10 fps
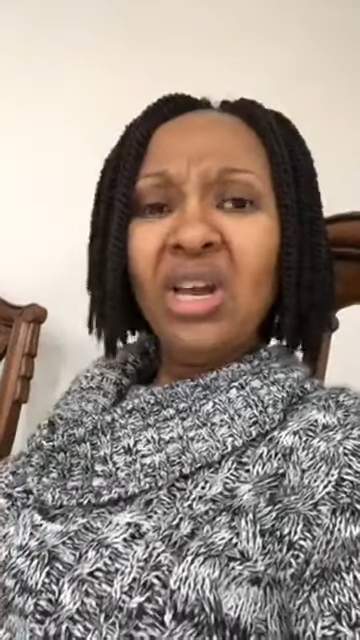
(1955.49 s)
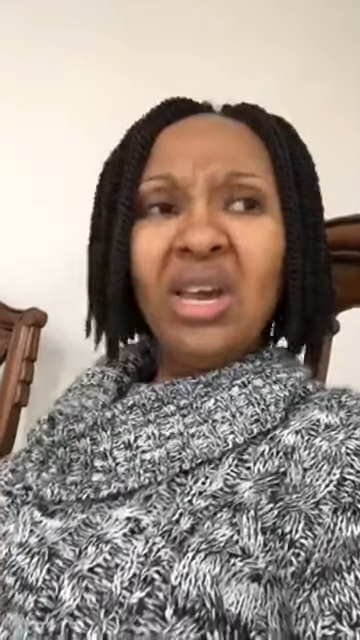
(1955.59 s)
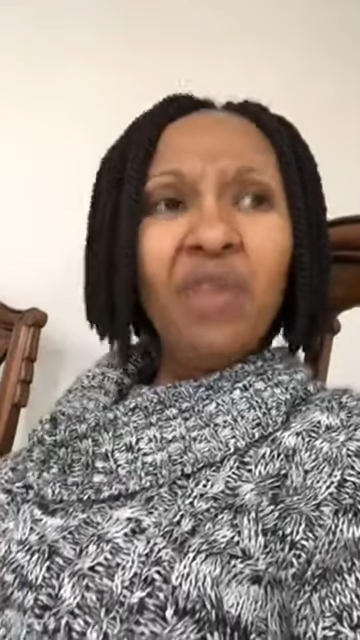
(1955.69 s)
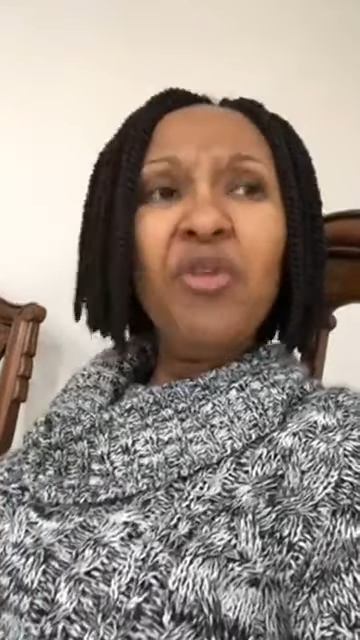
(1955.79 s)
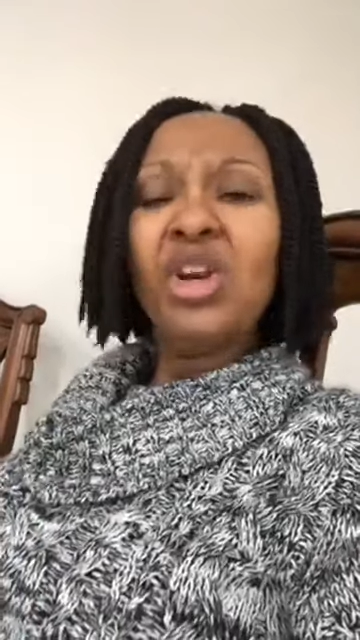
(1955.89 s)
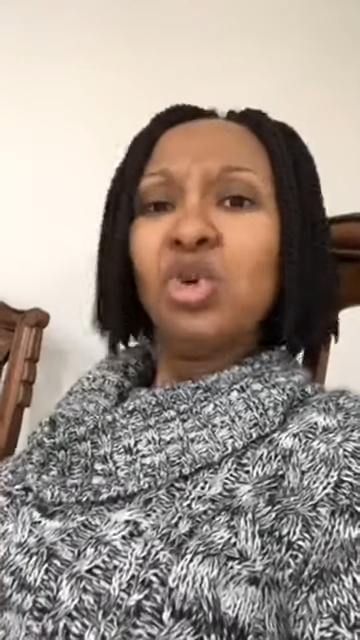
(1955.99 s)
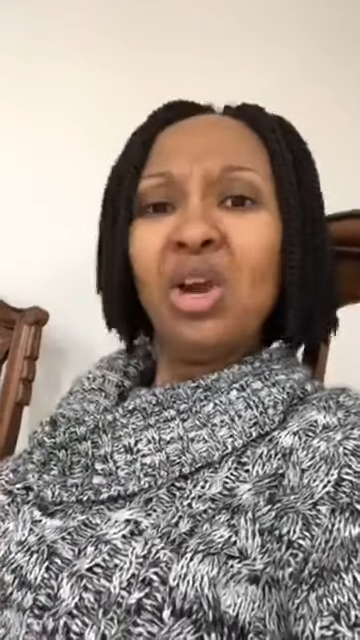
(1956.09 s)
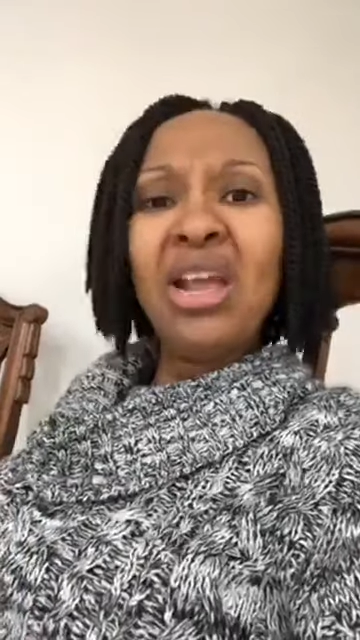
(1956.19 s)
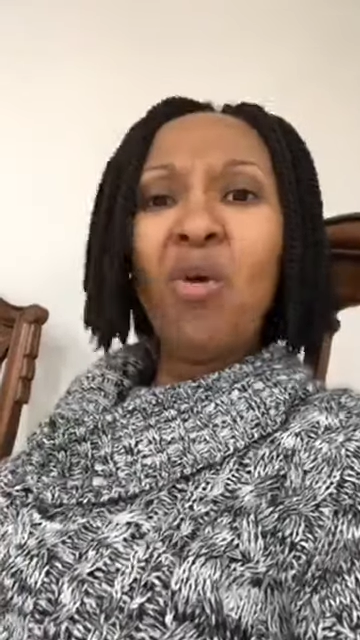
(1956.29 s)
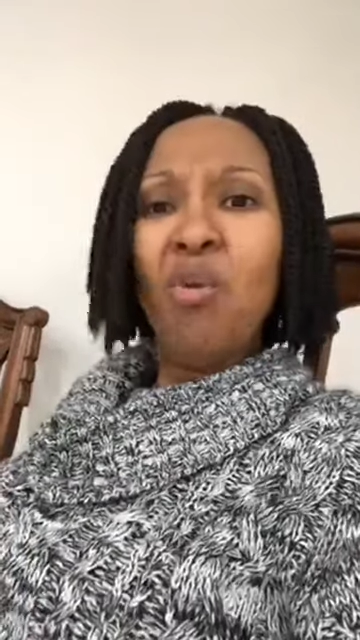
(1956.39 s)
if you're
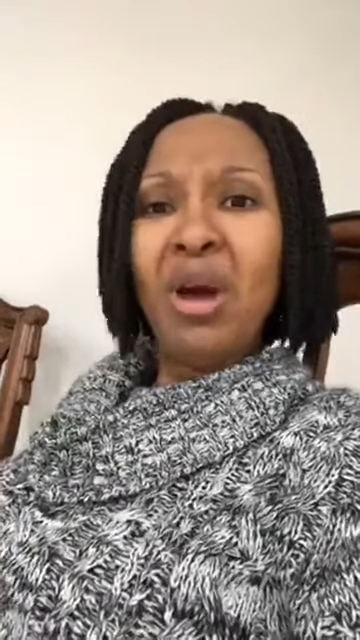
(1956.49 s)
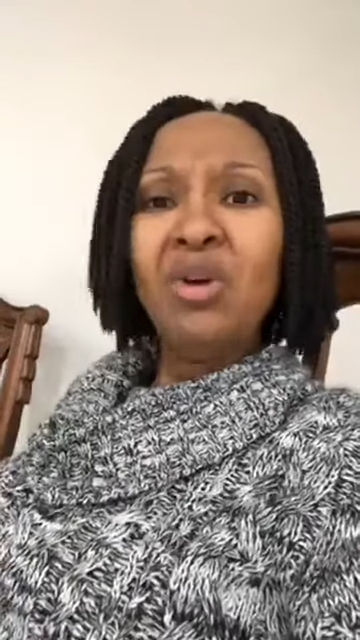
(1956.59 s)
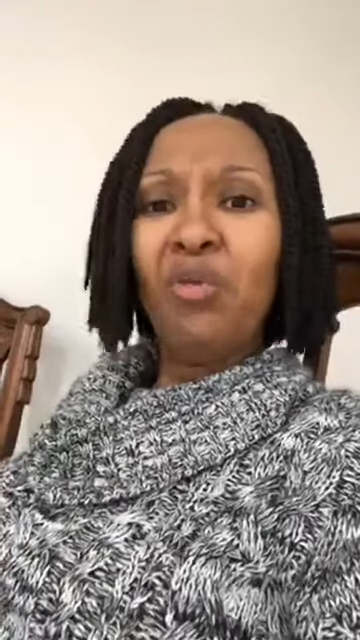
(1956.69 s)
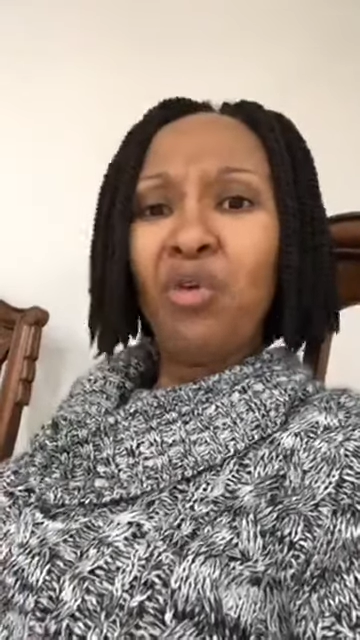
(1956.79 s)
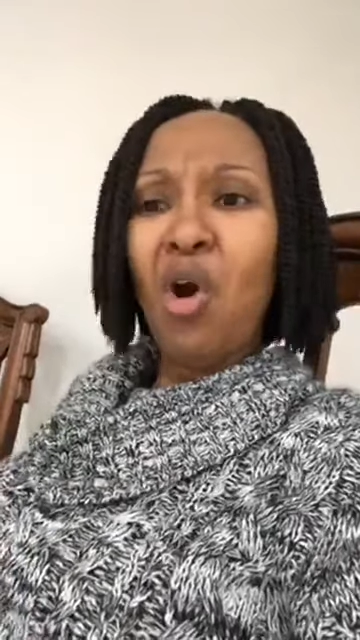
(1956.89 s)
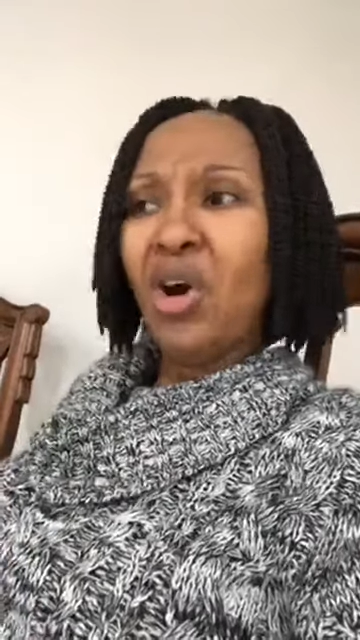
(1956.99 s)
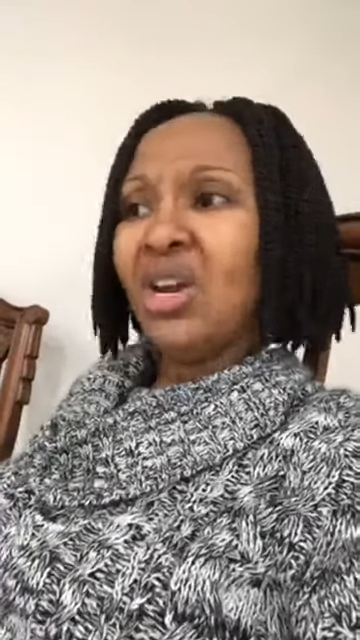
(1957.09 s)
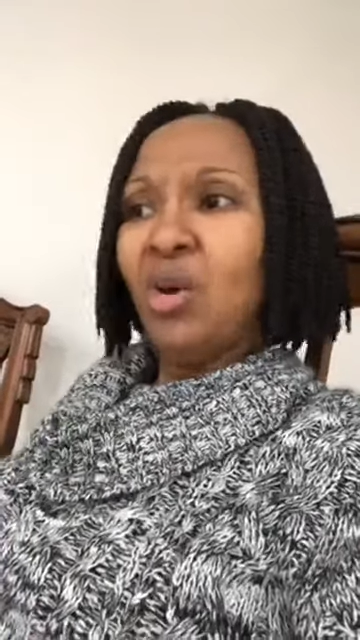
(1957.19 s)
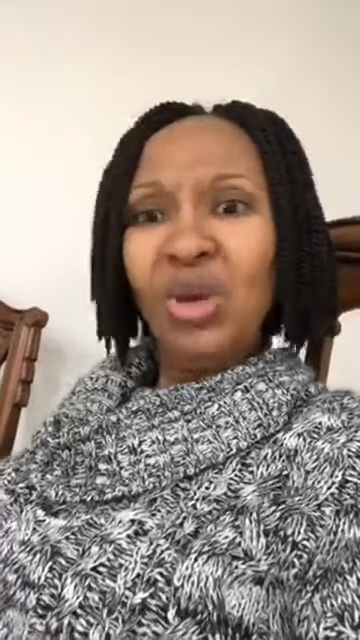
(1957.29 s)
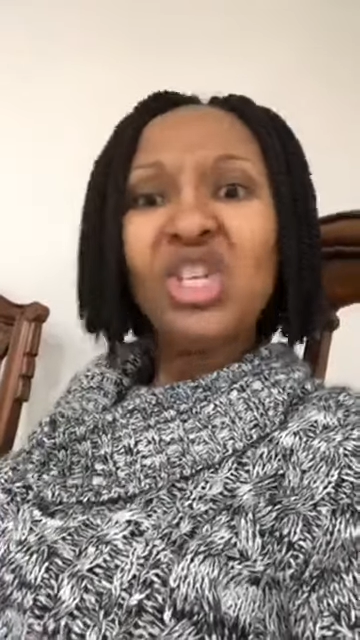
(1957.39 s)
truly a woman of God,
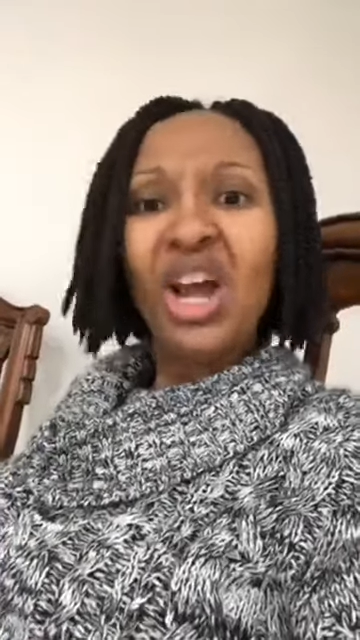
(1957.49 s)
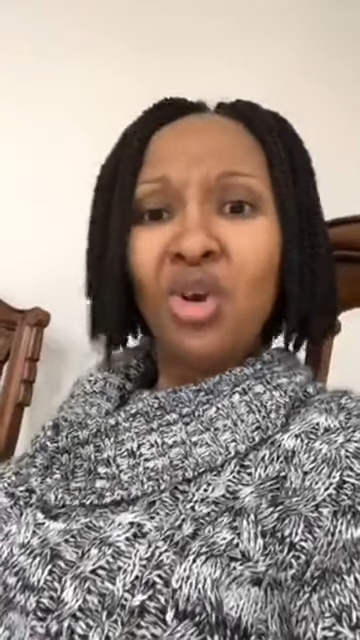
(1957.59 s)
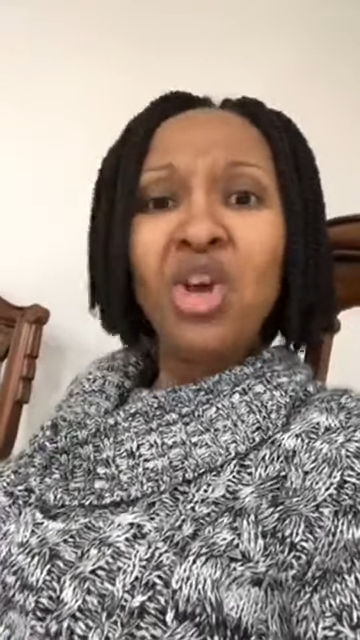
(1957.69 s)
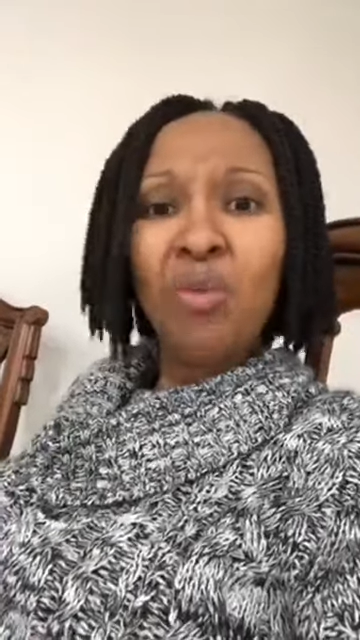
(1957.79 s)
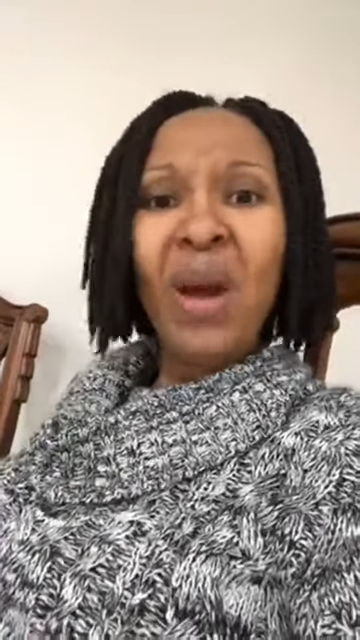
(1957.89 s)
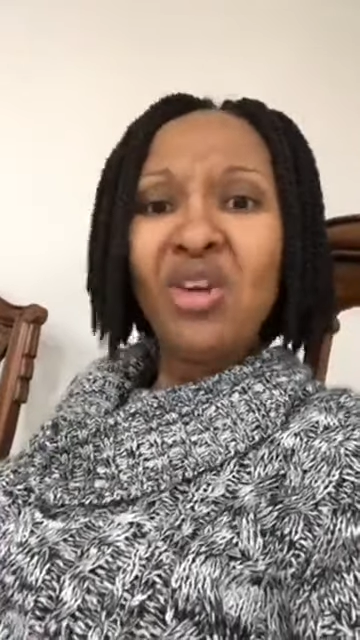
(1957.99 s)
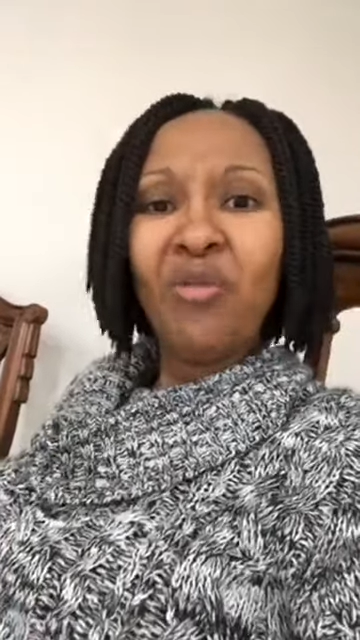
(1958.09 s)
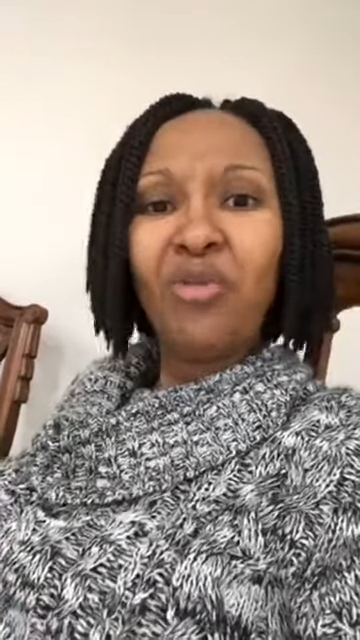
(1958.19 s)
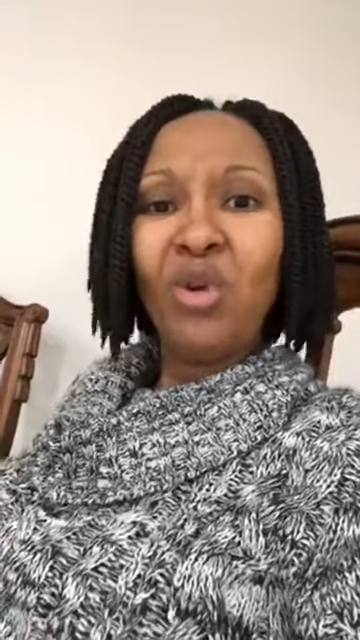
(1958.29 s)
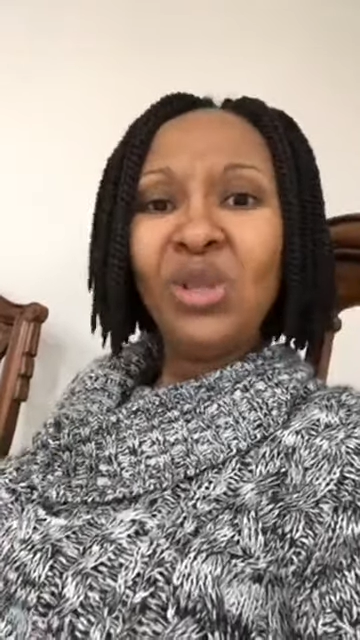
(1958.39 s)
we shall know you by your
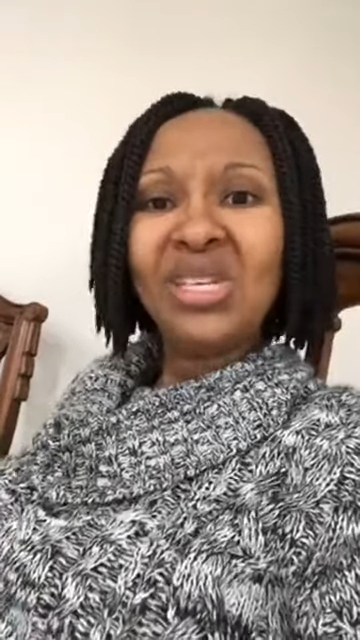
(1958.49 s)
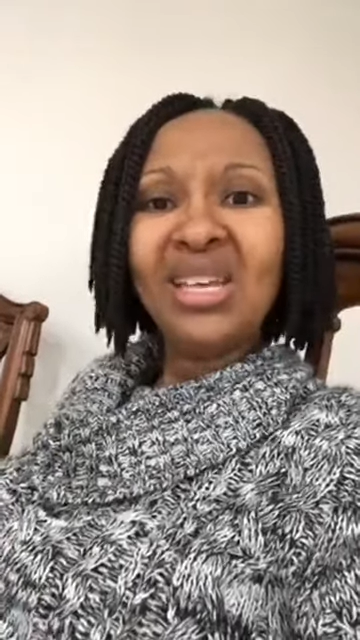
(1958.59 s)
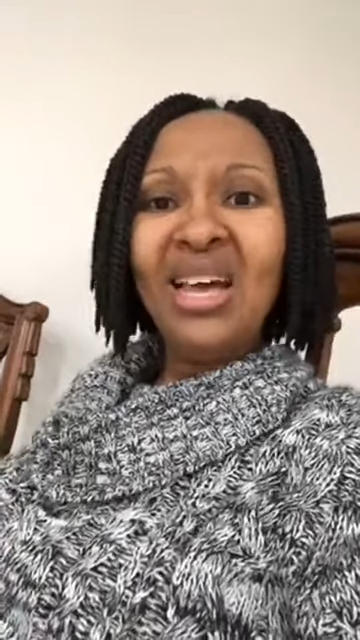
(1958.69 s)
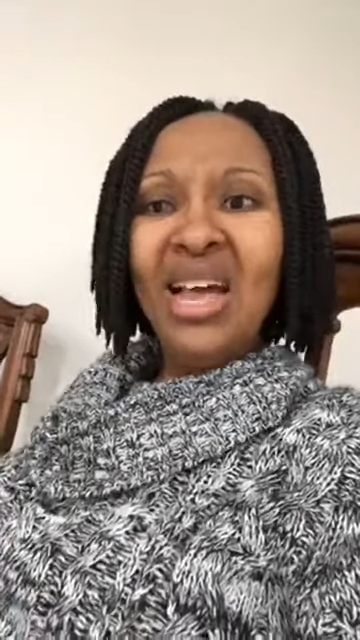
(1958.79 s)
fruits.